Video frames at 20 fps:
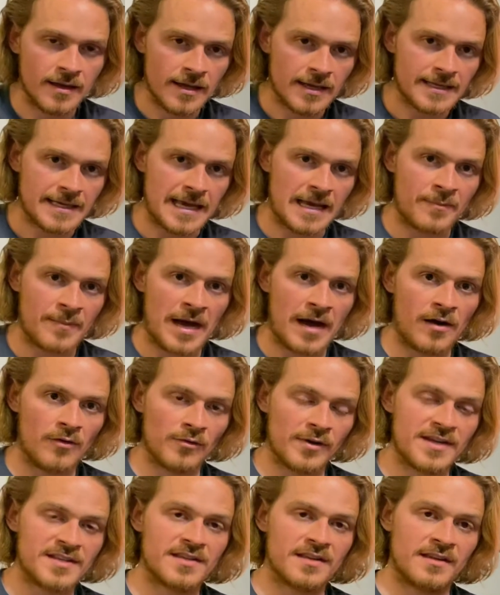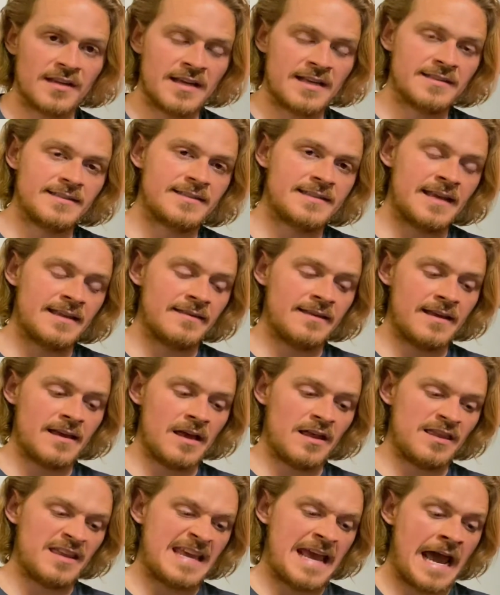came out recently and said
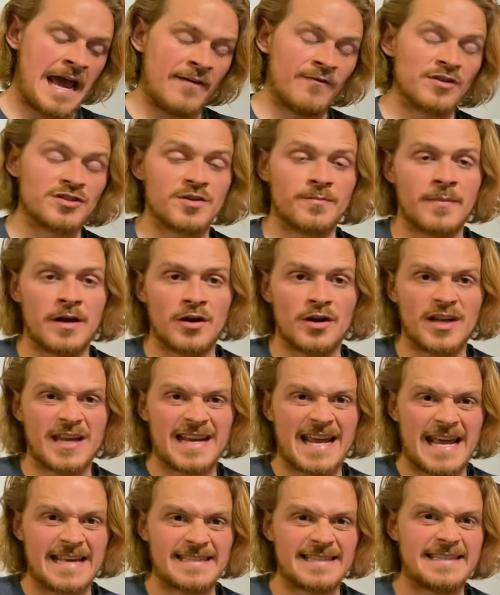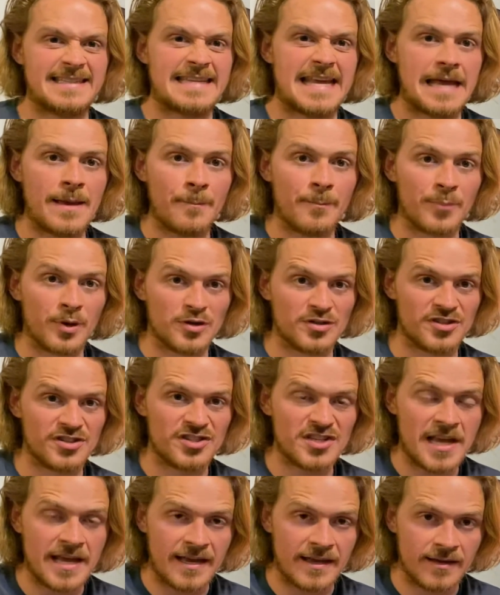that the average American has
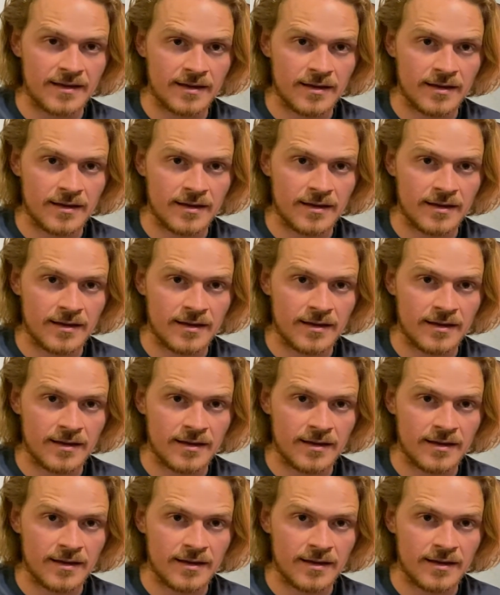10%